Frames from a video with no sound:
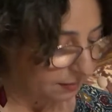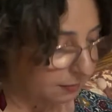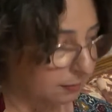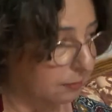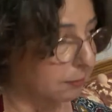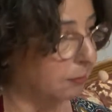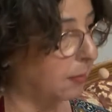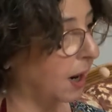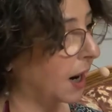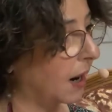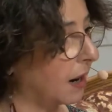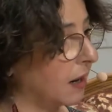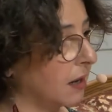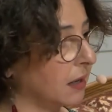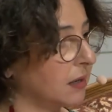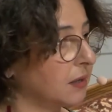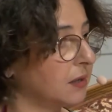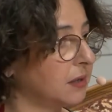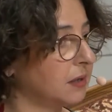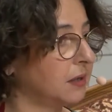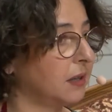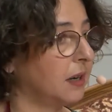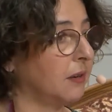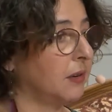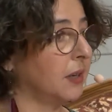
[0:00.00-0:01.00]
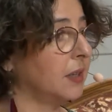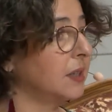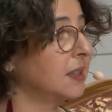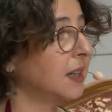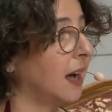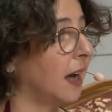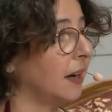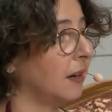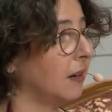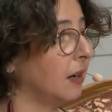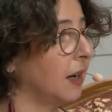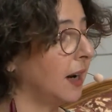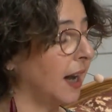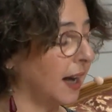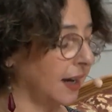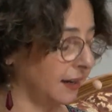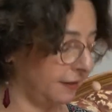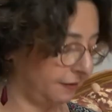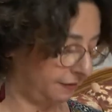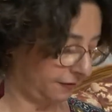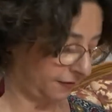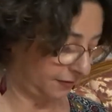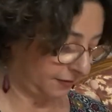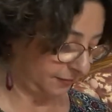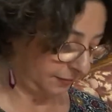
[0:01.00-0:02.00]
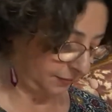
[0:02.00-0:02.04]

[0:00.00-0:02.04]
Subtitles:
marked her entire life.